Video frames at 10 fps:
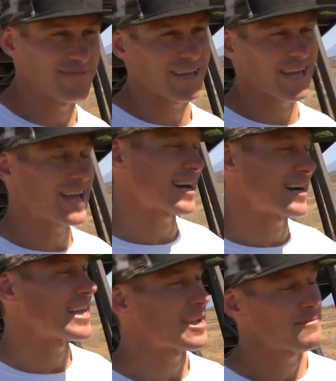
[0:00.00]
Like I ain't
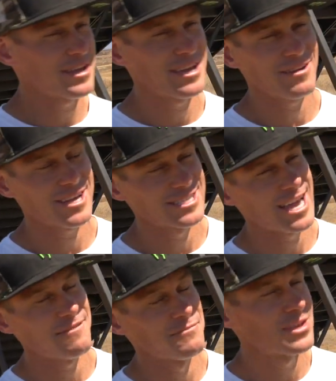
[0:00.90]
claiming it because I
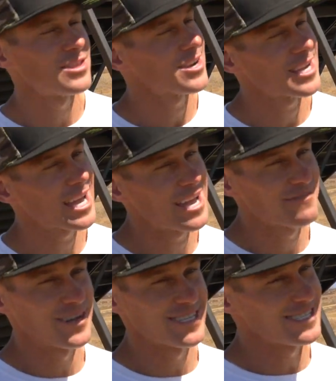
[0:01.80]
haven't been there
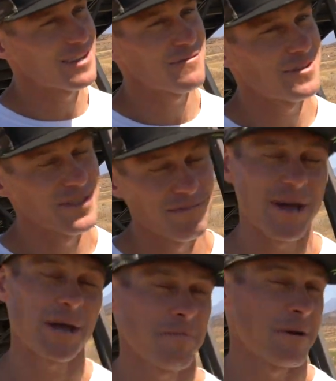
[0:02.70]
yet, but it's definitely in the
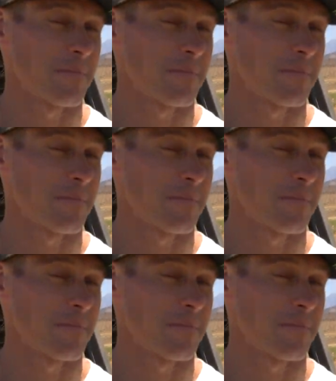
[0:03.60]
back of my